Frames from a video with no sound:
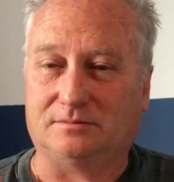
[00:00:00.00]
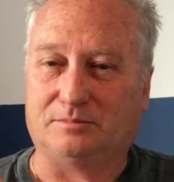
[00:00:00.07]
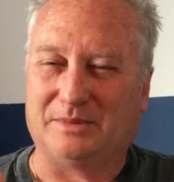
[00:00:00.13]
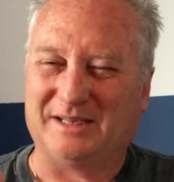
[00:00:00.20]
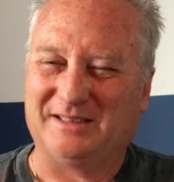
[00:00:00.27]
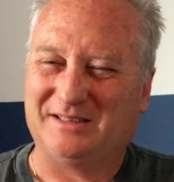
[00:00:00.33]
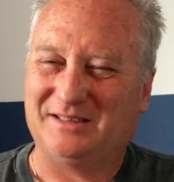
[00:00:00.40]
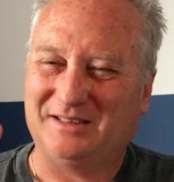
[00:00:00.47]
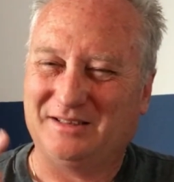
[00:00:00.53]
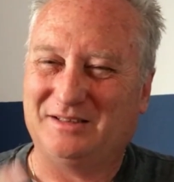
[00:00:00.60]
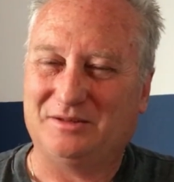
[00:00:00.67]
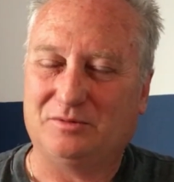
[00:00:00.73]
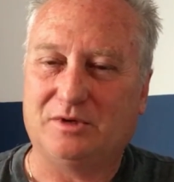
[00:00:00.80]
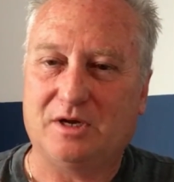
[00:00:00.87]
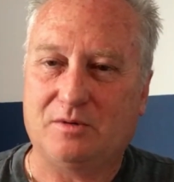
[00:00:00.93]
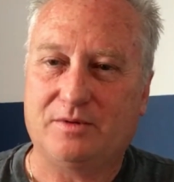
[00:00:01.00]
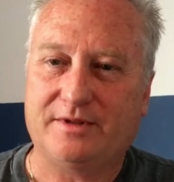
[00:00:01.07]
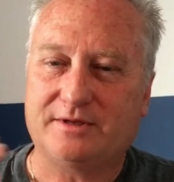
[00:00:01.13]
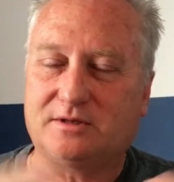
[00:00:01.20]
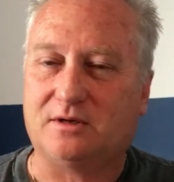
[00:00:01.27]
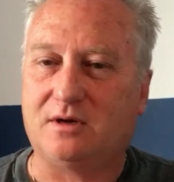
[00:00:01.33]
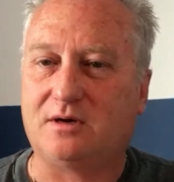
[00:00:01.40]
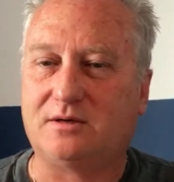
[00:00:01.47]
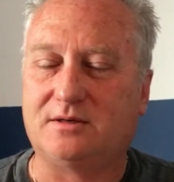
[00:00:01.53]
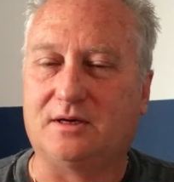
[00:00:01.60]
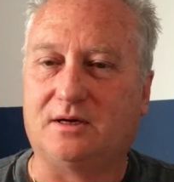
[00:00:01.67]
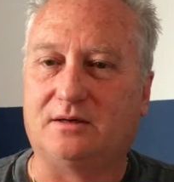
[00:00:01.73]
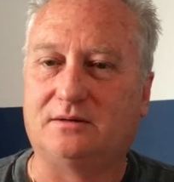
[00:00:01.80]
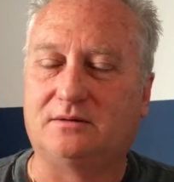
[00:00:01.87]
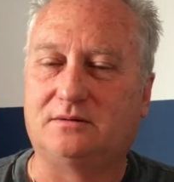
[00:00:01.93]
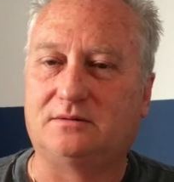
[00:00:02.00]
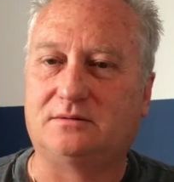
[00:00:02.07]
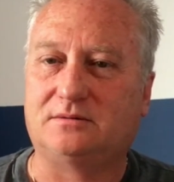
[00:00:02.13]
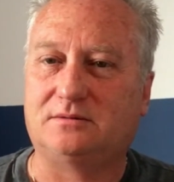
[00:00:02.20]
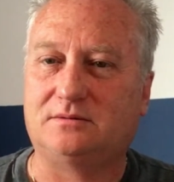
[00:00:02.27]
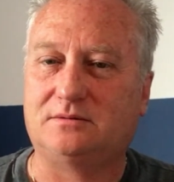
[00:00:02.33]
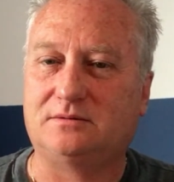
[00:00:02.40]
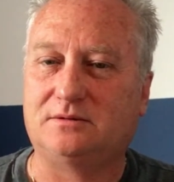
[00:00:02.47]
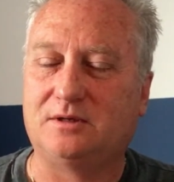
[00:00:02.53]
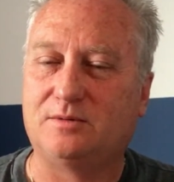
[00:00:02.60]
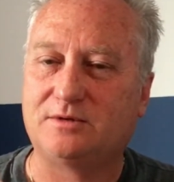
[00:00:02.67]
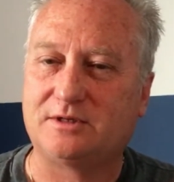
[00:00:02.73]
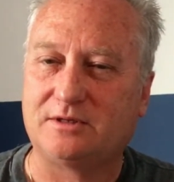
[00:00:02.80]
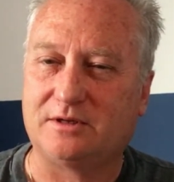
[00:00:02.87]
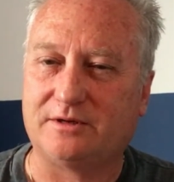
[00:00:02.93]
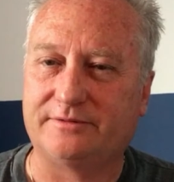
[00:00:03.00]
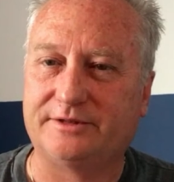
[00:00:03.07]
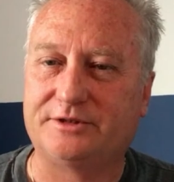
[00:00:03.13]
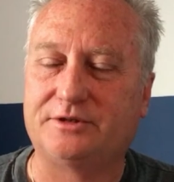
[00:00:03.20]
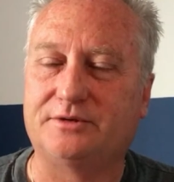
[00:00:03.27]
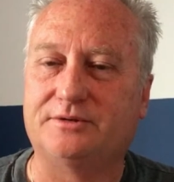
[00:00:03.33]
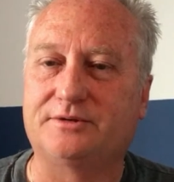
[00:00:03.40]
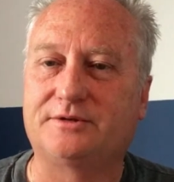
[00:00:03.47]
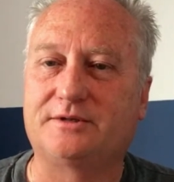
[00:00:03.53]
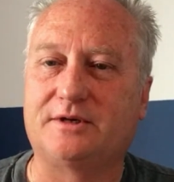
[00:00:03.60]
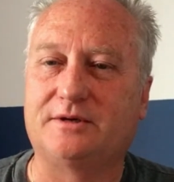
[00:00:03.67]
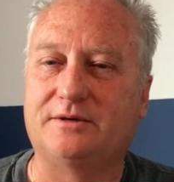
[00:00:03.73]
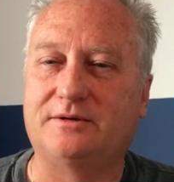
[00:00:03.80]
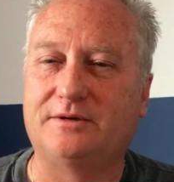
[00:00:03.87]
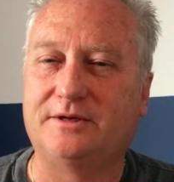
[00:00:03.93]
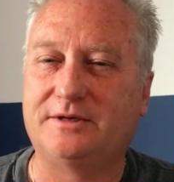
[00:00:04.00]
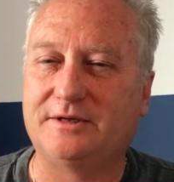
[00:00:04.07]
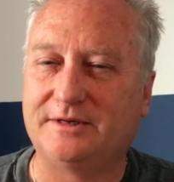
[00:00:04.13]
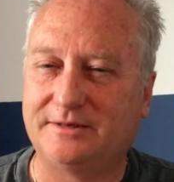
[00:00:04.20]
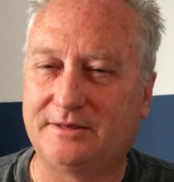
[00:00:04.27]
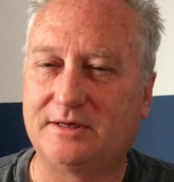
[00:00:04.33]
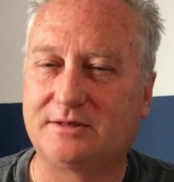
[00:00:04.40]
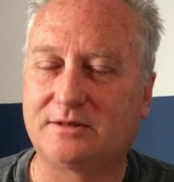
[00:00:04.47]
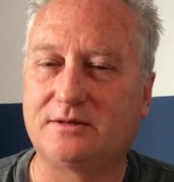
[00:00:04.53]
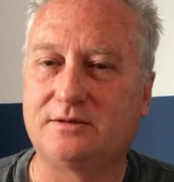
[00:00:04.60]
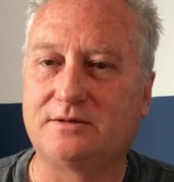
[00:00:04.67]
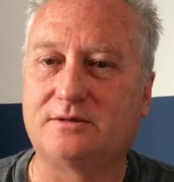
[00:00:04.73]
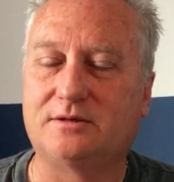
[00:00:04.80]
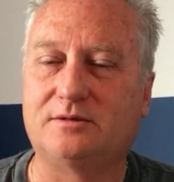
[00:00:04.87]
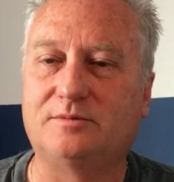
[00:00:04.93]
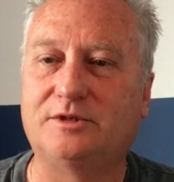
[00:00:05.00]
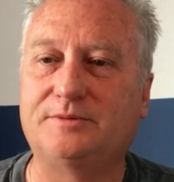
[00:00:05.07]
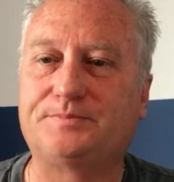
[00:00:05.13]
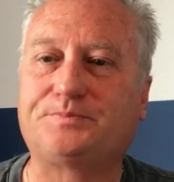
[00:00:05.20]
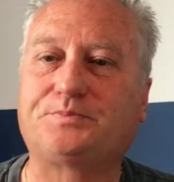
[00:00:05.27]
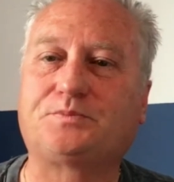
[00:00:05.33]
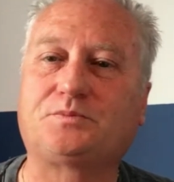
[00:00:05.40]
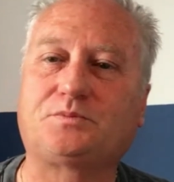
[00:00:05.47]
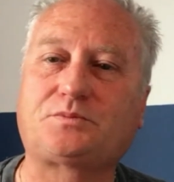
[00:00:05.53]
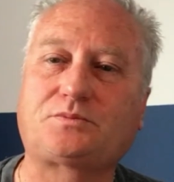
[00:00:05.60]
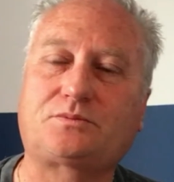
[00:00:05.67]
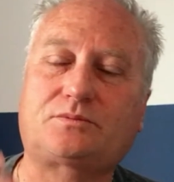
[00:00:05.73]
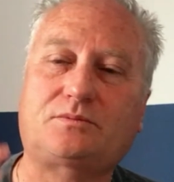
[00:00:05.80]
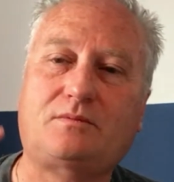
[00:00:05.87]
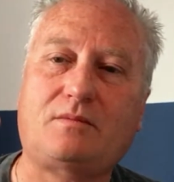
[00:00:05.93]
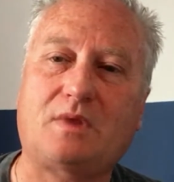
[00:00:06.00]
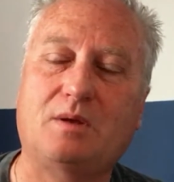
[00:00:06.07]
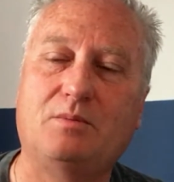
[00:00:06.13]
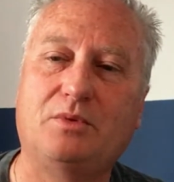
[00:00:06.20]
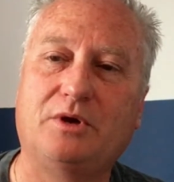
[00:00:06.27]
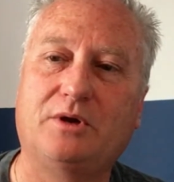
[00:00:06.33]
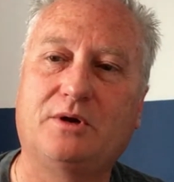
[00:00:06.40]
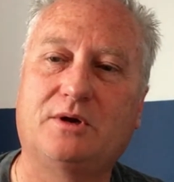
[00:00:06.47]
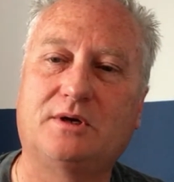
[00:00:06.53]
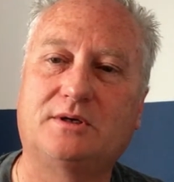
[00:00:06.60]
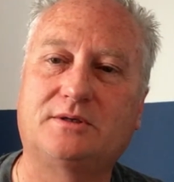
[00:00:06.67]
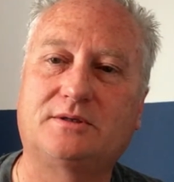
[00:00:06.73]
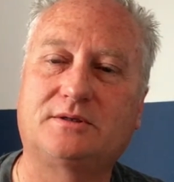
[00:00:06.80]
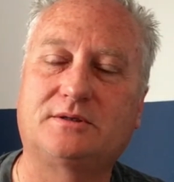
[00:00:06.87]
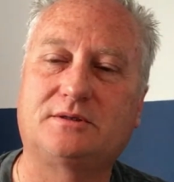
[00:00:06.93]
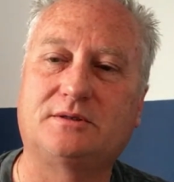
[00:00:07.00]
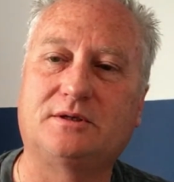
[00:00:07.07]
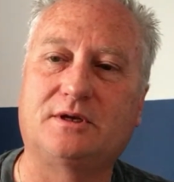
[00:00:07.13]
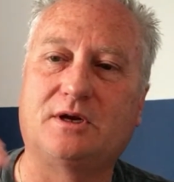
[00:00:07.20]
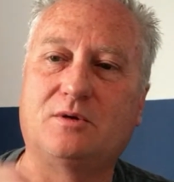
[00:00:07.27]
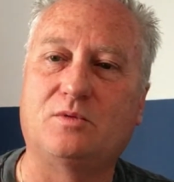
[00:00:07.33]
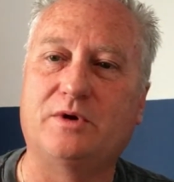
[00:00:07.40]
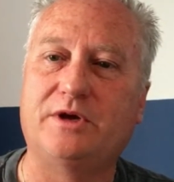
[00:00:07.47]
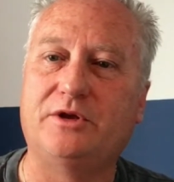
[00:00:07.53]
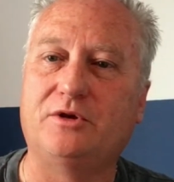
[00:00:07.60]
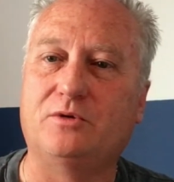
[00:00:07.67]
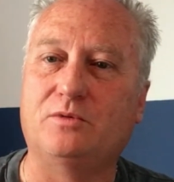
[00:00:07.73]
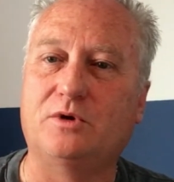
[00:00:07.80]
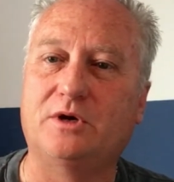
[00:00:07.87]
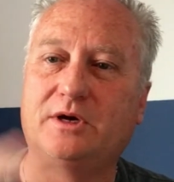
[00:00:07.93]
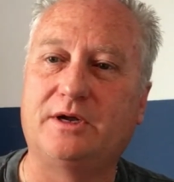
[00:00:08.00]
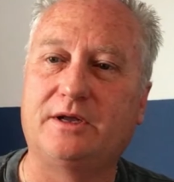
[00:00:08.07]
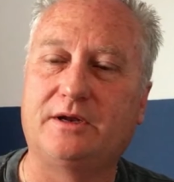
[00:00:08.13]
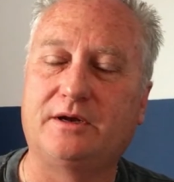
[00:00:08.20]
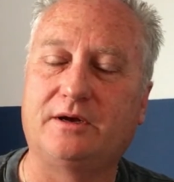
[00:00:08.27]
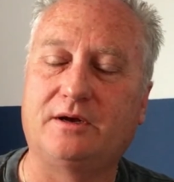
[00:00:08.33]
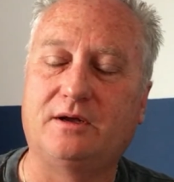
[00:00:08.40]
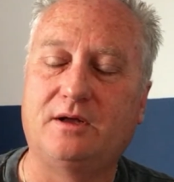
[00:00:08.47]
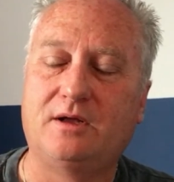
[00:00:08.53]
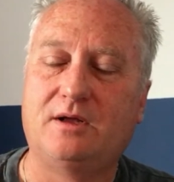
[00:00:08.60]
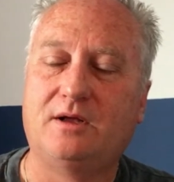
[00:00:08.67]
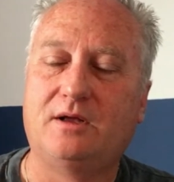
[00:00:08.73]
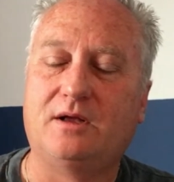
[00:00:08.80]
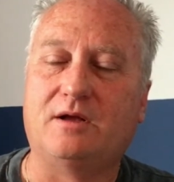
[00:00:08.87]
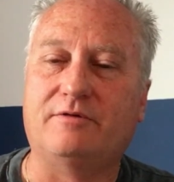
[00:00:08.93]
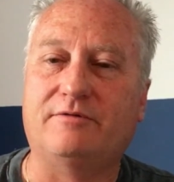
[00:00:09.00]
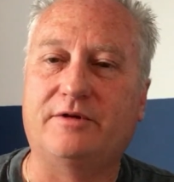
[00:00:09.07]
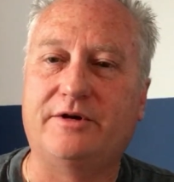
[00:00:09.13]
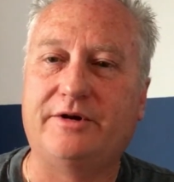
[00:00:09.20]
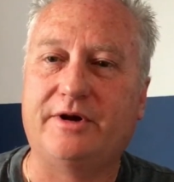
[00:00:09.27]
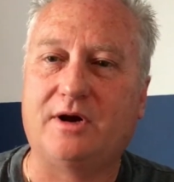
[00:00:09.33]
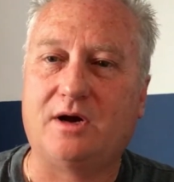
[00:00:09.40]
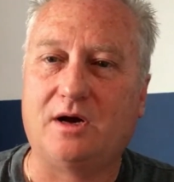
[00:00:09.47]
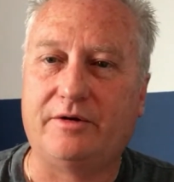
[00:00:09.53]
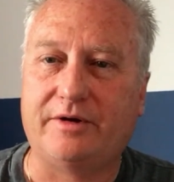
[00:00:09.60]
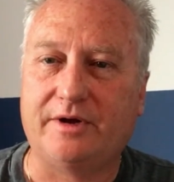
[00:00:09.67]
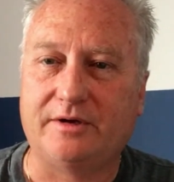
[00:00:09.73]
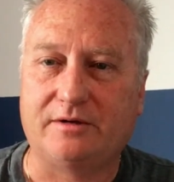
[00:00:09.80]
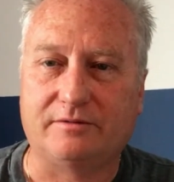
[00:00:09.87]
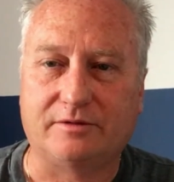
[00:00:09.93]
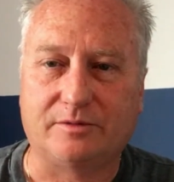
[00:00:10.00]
But with this lockdown, there was a lot of issues, so it does concern me, because where you were getting a very high rate of